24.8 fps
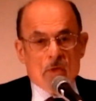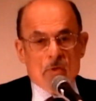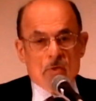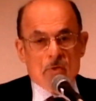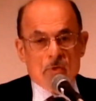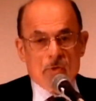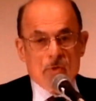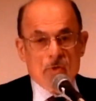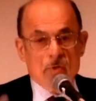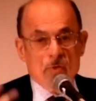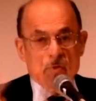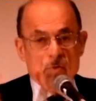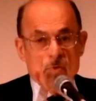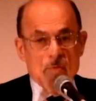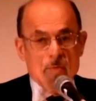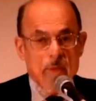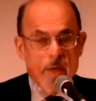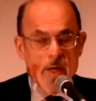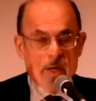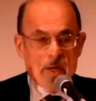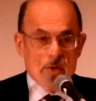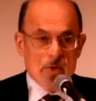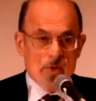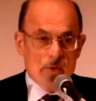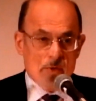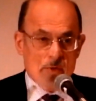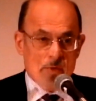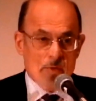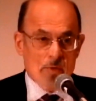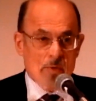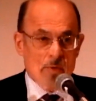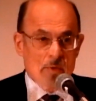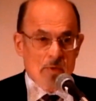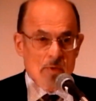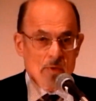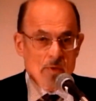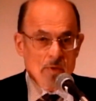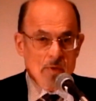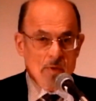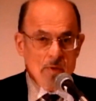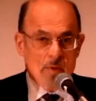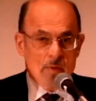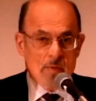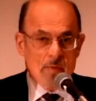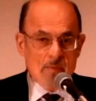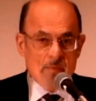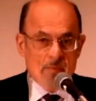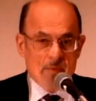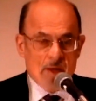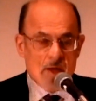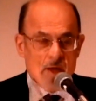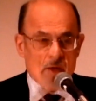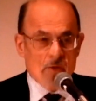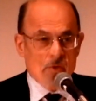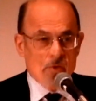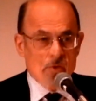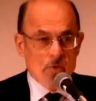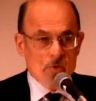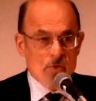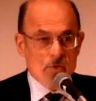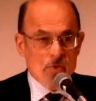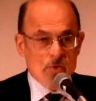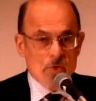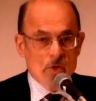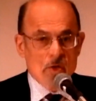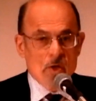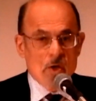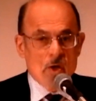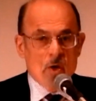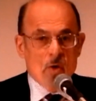two major factors.